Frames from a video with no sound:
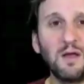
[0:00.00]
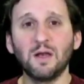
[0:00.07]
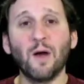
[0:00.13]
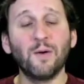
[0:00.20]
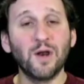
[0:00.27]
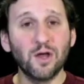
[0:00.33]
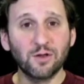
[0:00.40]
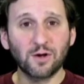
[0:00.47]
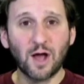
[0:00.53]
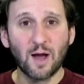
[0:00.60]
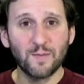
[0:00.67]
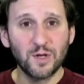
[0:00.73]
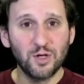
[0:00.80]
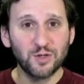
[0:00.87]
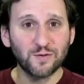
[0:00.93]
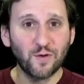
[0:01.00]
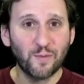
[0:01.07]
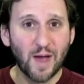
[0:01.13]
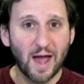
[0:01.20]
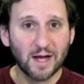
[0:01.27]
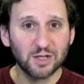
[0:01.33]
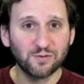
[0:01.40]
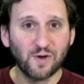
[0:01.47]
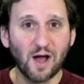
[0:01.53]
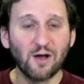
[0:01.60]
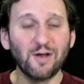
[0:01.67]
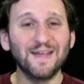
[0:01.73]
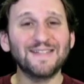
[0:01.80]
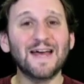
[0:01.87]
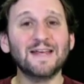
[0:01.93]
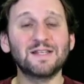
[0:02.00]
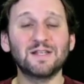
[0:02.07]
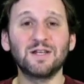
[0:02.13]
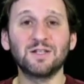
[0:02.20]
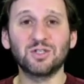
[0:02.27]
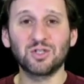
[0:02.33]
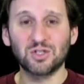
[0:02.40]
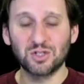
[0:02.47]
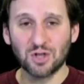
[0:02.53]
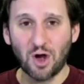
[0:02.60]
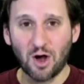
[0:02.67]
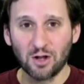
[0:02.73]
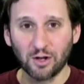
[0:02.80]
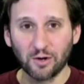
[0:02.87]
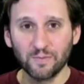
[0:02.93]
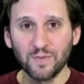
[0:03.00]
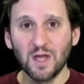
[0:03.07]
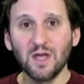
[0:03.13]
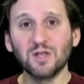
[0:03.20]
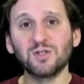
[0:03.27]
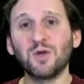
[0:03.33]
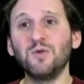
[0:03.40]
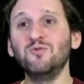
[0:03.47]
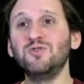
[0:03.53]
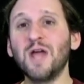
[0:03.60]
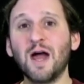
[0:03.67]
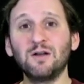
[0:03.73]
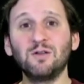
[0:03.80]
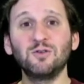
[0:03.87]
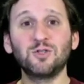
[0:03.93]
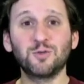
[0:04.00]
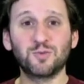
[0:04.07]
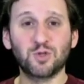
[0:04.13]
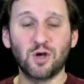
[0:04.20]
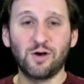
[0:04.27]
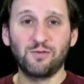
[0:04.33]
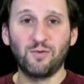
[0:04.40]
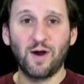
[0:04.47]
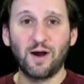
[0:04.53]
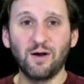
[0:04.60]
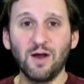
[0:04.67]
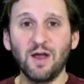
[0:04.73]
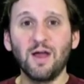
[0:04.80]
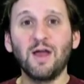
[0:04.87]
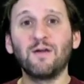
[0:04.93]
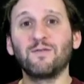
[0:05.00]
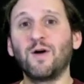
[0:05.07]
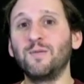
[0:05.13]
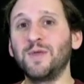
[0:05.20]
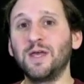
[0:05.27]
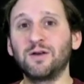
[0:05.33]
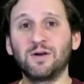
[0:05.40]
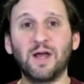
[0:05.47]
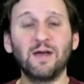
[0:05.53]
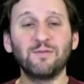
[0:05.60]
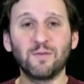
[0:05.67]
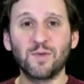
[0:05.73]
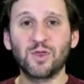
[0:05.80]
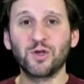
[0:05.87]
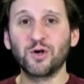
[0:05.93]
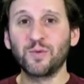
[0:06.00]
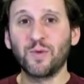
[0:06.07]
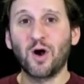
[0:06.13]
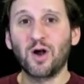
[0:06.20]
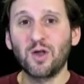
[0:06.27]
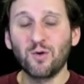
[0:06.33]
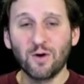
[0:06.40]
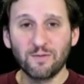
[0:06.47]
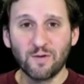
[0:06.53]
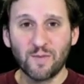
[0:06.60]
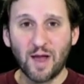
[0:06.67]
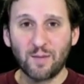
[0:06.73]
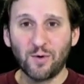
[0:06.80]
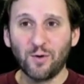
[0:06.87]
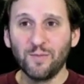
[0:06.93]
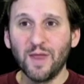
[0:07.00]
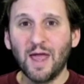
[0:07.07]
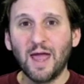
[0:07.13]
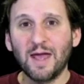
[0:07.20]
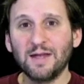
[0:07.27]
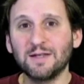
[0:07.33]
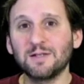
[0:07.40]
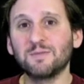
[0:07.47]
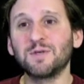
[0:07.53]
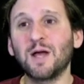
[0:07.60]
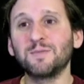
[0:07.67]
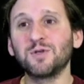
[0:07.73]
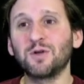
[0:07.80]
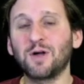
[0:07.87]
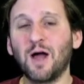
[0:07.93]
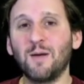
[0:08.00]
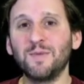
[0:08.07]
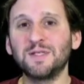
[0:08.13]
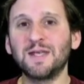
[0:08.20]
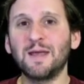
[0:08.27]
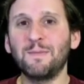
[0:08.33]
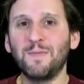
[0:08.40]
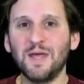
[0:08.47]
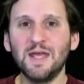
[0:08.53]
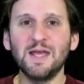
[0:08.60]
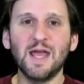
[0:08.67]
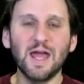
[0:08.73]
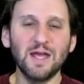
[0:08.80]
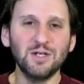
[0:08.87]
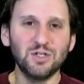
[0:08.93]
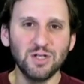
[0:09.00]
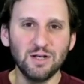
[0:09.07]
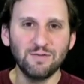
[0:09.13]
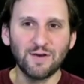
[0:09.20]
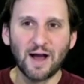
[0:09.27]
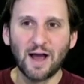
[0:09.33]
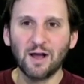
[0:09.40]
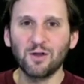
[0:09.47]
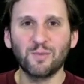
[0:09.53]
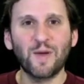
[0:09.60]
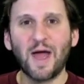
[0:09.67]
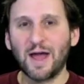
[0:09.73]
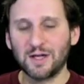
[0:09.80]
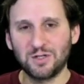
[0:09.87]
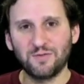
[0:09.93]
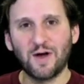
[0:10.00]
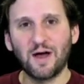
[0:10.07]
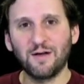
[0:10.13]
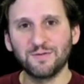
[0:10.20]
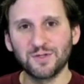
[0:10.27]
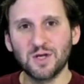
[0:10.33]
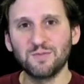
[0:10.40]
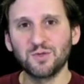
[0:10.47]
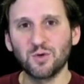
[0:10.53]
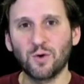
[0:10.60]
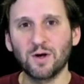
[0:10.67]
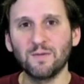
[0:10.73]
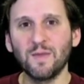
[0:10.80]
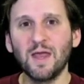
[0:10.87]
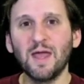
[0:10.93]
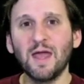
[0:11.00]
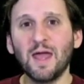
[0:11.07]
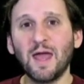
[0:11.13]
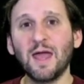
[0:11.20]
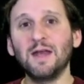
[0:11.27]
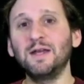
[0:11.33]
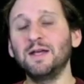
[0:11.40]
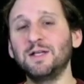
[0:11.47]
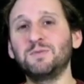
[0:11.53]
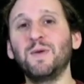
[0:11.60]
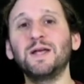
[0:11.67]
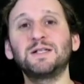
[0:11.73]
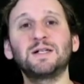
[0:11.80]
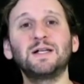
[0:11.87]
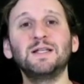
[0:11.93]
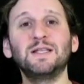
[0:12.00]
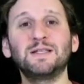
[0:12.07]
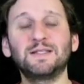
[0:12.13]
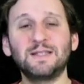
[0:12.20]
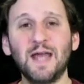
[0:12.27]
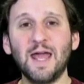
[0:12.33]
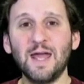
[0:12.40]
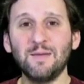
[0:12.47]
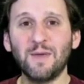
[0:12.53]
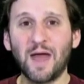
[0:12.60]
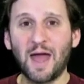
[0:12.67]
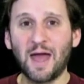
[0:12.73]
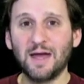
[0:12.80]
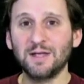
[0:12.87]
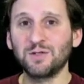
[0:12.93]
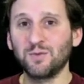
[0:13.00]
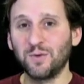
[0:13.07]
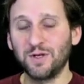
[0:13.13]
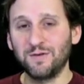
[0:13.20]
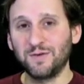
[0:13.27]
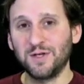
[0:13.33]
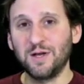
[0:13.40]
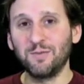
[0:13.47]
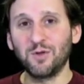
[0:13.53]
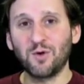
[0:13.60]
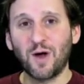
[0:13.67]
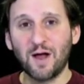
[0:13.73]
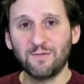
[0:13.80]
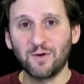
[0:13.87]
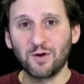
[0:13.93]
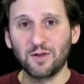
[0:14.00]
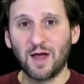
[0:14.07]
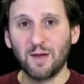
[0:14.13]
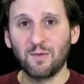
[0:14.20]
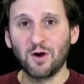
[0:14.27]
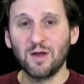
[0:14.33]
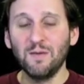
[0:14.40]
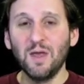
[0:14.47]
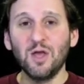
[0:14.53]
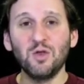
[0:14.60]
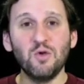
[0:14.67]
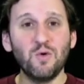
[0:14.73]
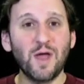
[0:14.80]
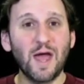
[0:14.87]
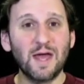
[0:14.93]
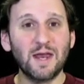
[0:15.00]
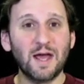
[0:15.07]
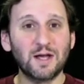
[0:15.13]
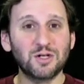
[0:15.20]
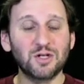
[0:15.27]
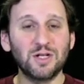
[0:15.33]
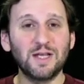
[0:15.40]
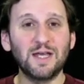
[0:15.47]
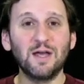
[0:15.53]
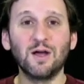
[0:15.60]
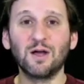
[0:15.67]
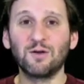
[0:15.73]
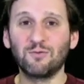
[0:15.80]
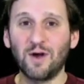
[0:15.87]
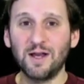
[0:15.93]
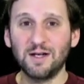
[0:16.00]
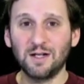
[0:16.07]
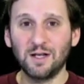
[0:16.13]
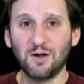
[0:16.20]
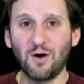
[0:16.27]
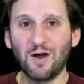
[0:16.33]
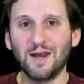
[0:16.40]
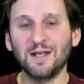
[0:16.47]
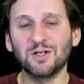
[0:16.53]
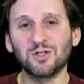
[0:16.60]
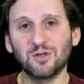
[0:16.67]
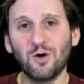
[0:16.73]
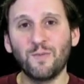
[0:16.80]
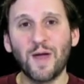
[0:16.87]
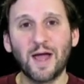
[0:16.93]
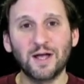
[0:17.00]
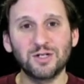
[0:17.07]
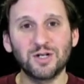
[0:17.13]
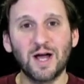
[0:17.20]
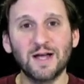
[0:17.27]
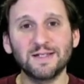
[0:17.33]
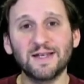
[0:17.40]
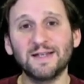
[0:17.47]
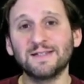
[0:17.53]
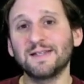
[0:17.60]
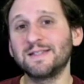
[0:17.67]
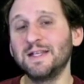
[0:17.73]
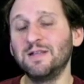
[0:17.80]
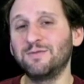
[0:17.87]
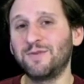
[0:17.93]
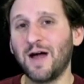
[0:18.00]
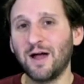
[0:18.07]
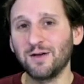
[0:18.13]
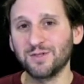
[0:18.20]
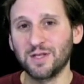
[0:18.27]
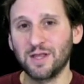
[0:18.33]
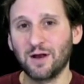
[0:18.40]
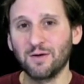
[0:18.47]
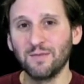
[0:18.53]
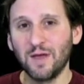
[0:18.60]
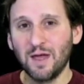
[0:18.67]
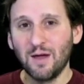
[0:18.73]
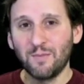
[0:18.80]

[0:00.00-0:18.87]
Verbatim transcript: Now another common use for a package file is as an installer. So you download some software from the internet, from a third party or from Apple, and sometimes it'll come as a PKG file or package file of some sort. And it's basically the same as what you've seen with your iPhoto library. You can actually right click on it and show package contents and see the files in there.